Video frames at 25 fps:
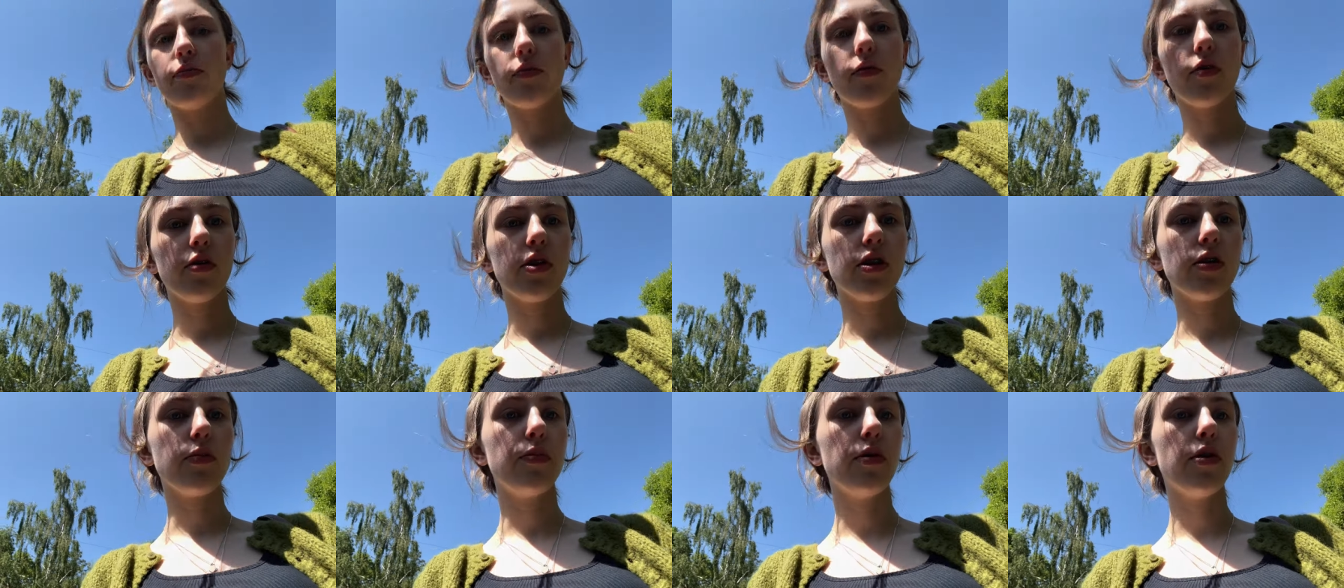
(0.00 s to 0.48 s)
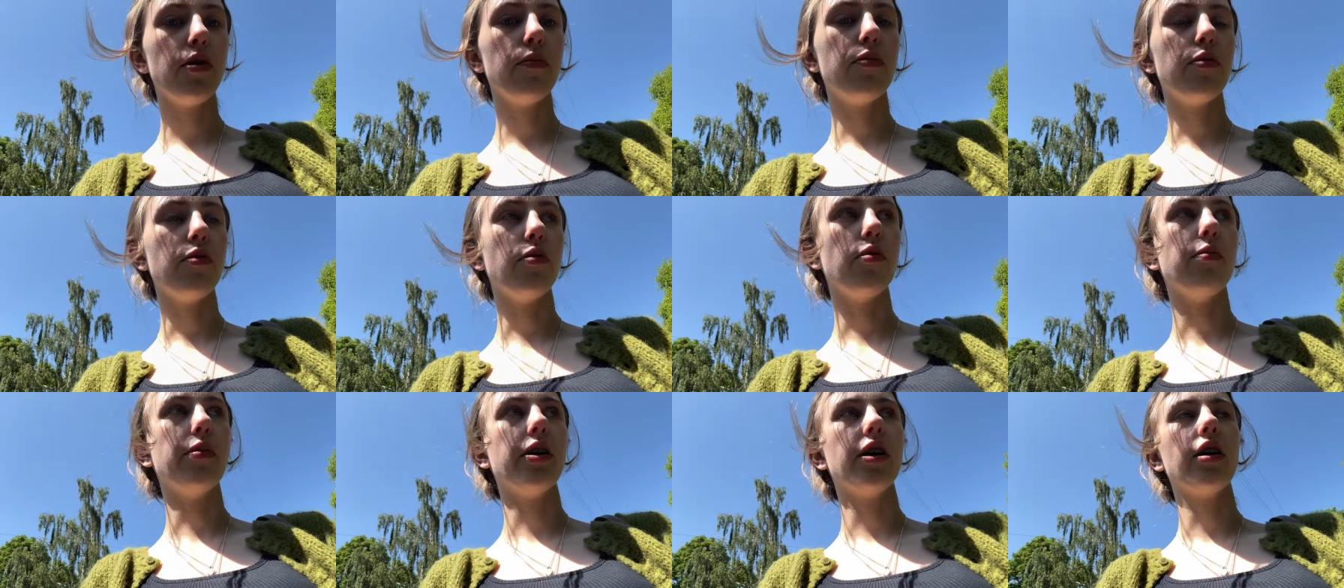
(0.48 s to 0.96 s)
Oh, there's bird
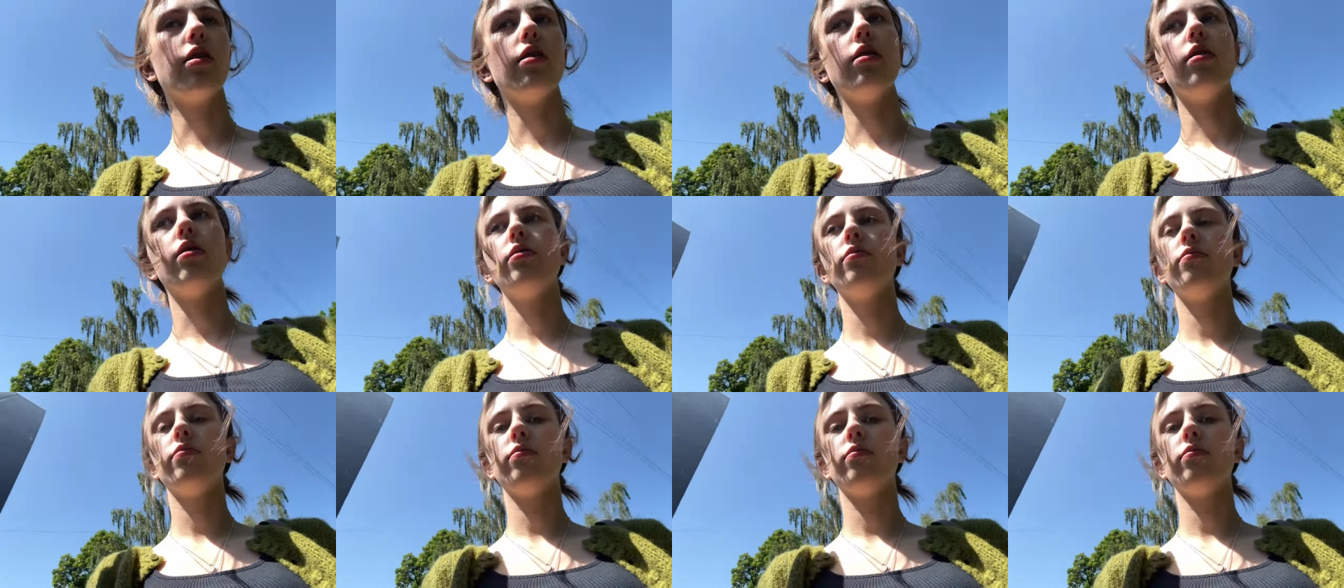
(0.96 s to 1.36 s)
poo my car.